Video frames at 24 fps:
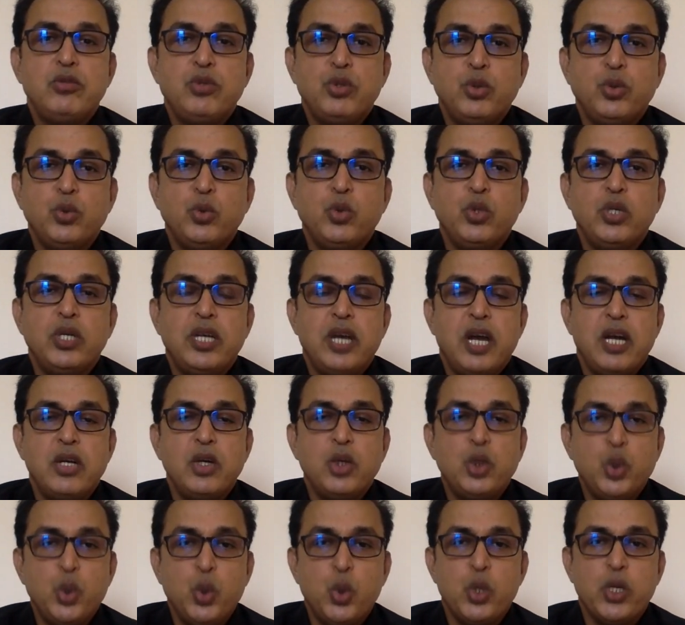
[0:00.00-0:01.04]
to
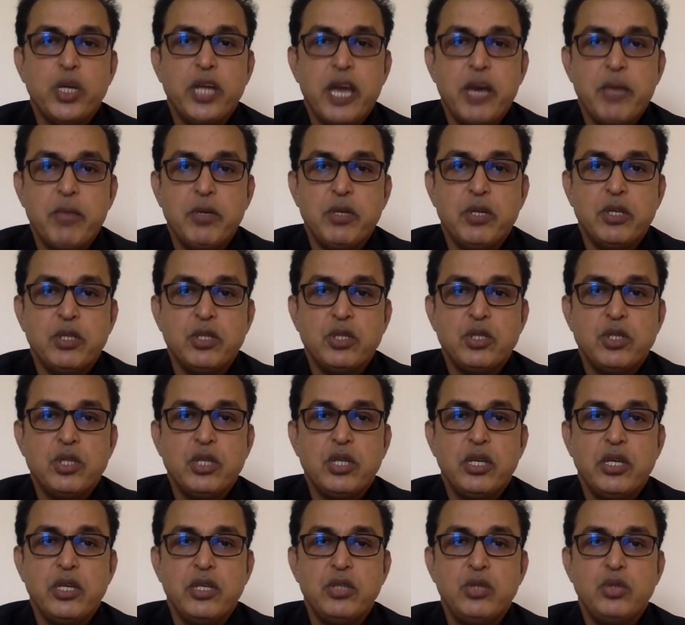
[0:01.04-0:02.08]
control diabetes
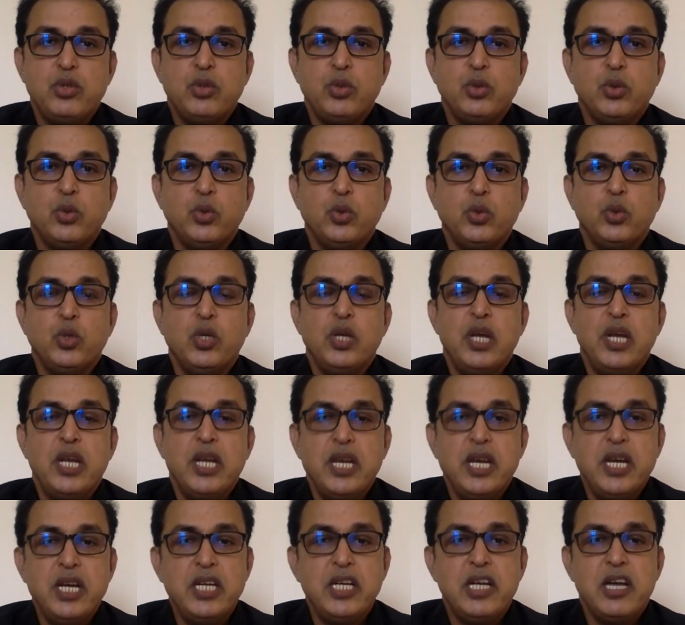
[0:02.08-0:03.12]
is to
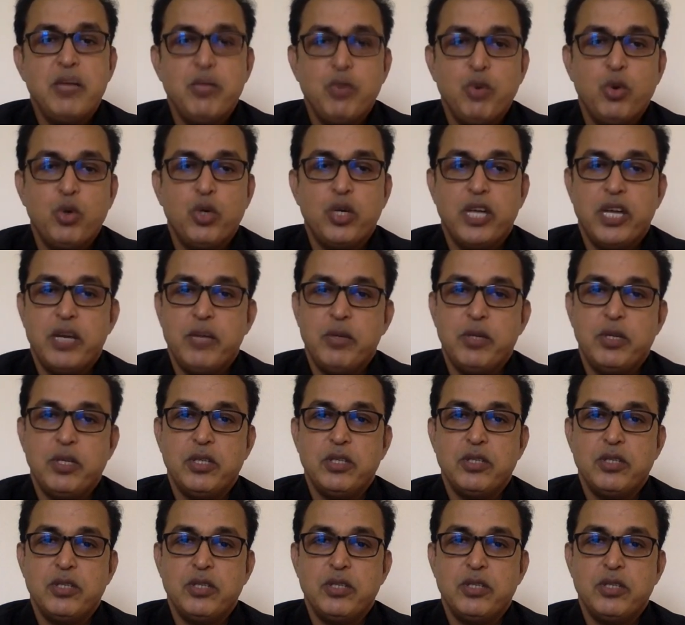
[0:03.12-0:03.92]
learn about diabetes.